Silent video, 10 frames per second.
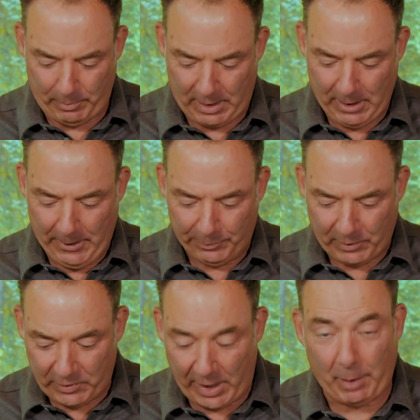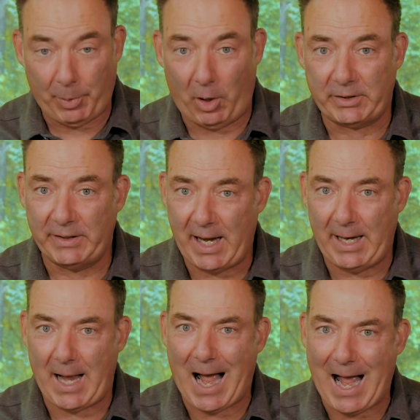But the second part
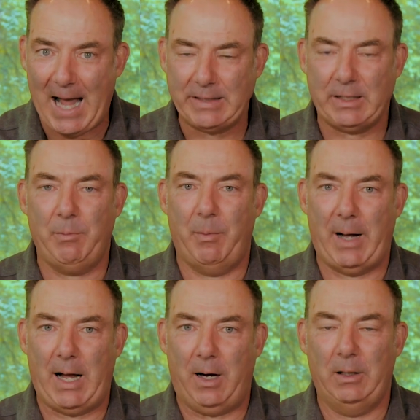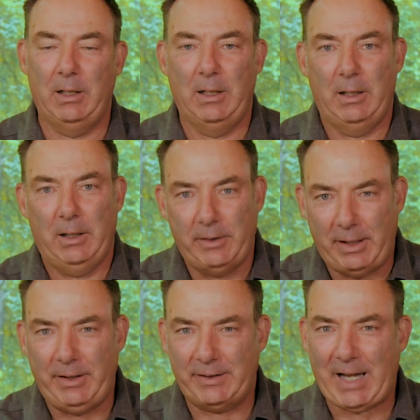today, I asked him about
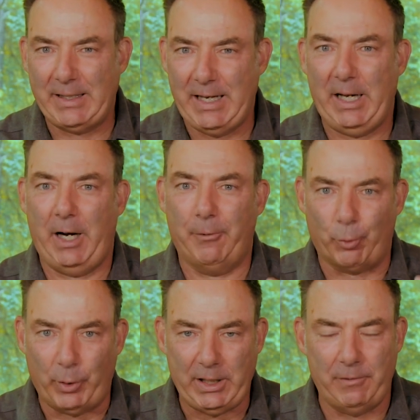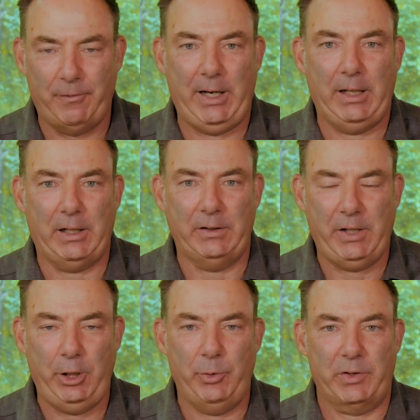this idea of reinventing
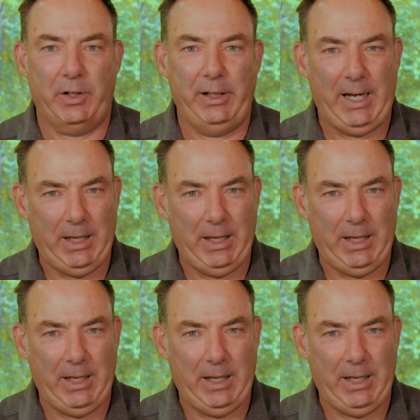continuously.